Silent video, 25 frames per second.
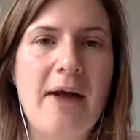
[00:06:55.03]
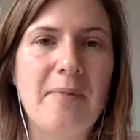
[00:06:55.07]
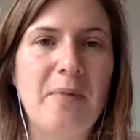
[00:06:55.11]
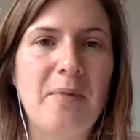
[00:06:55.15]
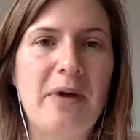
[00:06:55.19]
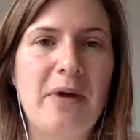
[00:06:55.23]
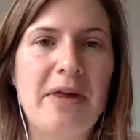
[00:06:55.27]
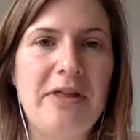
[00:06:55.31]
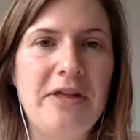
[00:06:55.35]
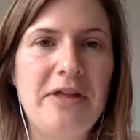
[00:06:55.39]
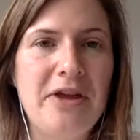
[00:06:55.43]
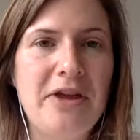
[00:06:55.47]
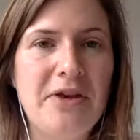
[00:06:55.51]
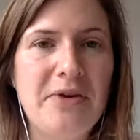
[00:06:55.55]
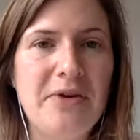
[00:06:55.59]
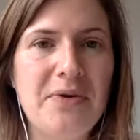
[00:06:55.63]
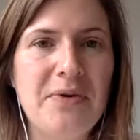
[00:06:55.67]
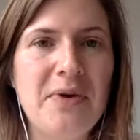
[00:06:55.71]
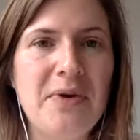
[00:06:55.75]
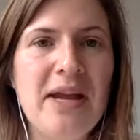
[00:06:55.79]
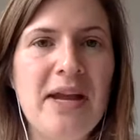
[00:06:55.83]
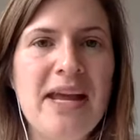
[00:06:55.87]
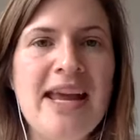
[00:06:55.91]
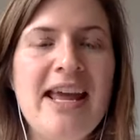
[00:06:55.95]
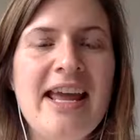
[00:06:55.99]
with
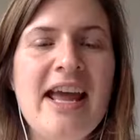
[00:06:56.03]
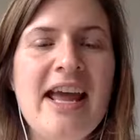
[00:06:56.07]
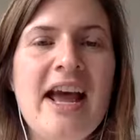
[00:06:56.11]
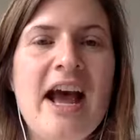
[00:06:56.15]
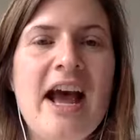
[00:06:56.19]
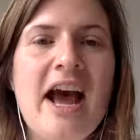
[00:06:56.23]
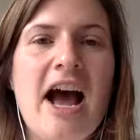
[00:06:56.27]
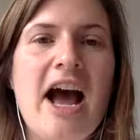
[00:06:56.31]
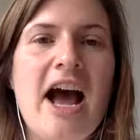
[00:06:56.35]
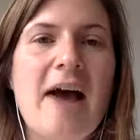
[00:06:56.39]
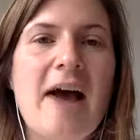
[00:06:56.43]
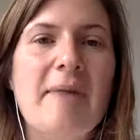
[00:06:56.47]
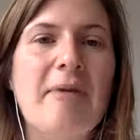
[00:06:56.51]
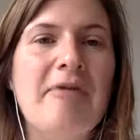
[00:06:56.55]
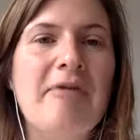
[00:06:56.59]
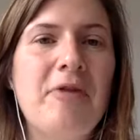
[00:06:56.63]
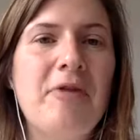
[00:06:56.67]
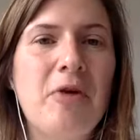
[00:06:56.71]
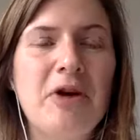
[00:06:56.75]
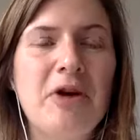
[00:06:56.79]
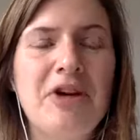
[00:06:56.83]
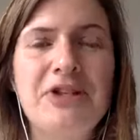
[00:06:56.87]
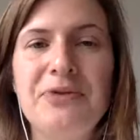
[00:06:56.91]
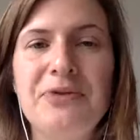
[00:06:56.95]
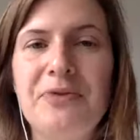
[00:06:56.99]
you. Of
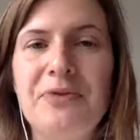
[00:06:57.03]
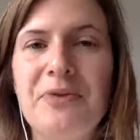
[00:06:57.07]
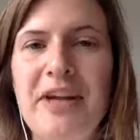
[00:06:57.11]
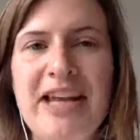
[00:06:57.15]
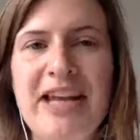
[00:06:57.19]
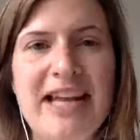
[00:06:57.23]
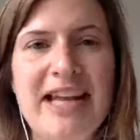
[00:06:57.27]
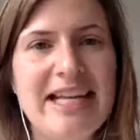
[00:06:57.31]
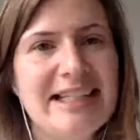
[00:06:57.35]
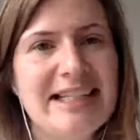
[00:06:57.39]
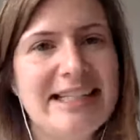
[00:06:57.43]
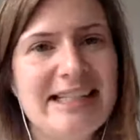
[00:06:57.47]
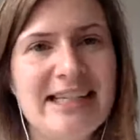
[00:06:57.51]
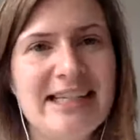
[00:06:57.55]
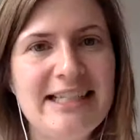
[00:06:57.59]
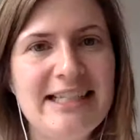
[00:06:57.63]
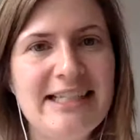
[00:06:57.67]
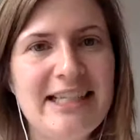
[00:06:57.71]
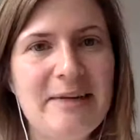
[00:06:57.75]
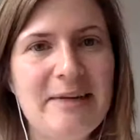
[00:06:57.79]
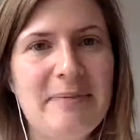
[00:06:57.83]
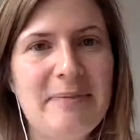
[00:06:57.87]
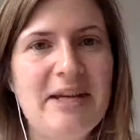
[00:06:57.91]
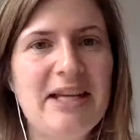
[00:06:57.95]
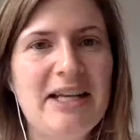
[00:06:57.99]
course, reading is
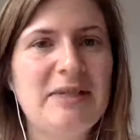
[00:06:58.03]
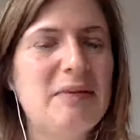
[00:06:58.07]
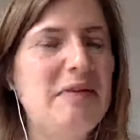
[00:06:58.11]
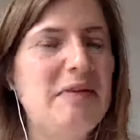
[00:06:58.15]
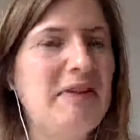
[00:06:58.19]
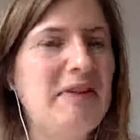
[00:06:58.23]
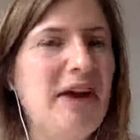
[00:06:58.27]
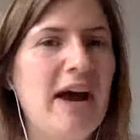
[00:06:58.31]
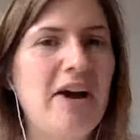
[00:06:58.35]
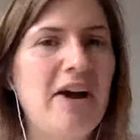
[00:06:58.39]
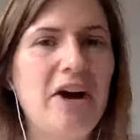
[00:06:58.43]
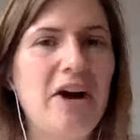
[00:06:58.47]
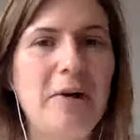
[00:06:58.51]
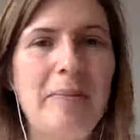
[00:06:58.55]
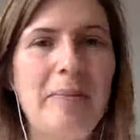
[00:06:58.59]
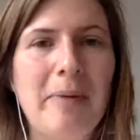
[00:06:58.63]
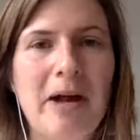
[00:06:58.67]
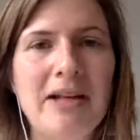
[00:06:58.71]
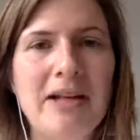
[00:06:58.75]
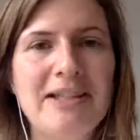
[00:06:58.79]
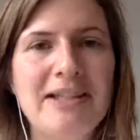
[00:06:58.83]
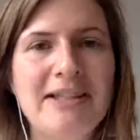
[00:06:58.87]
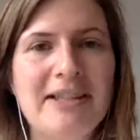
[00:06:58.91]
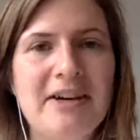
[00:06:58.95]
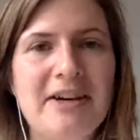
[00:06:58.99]
easy because we've got
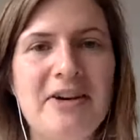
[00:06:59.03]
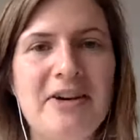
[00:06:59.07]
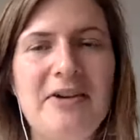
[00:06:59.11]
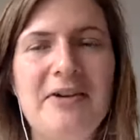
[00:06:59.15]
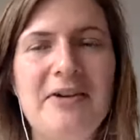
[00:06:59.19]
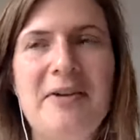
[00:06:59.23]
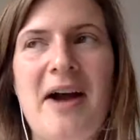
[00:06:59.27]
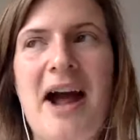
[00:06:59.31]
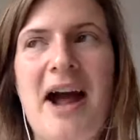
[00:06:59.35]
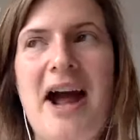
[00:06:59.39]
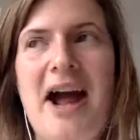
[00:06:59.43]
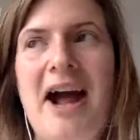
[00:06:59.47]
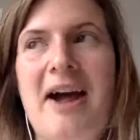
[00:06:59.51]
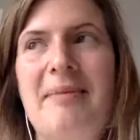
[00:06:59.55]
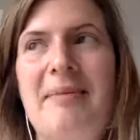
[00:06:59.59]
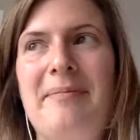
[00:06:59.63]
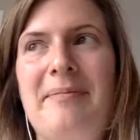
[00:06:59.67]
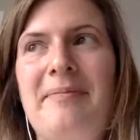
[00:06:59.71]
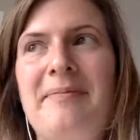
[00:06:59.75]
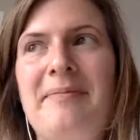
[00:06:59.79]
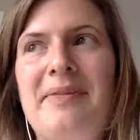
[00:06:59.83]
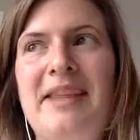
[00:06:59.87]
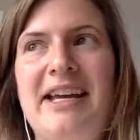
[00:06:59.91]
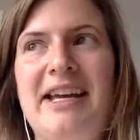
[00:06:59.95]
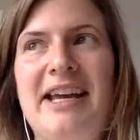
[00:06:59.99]
Garbanzo.
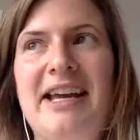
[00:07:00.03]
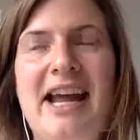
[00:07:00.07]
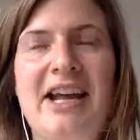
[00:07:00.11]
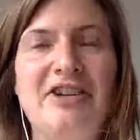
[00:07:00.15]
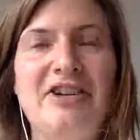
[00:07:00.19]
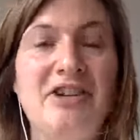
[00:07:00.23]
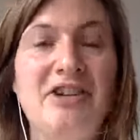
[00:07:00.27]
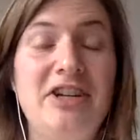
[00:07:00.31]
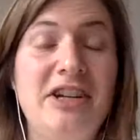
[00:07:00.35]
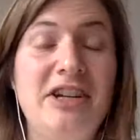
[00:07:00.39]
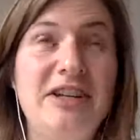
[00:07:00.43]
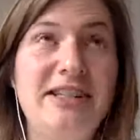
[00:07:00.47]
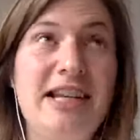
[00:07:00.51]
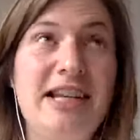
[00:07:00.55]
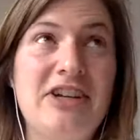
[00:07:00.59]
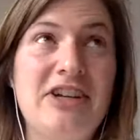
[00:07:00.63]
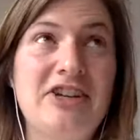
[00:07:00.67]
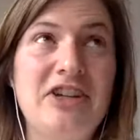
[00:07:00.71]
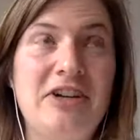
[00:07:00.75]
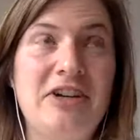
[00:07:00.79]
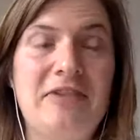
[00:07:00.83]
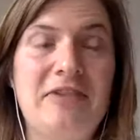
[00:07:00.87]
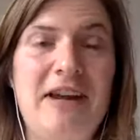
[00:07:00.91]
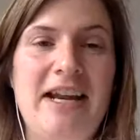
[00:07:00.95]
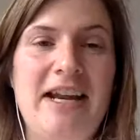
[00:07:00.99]
The engineers
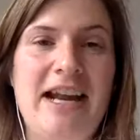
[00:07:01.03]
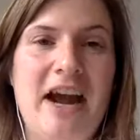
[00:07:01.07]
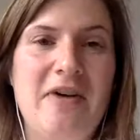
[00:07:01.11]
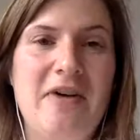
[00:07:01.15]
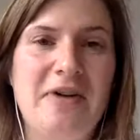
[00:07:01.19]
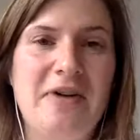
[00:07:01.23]
actually right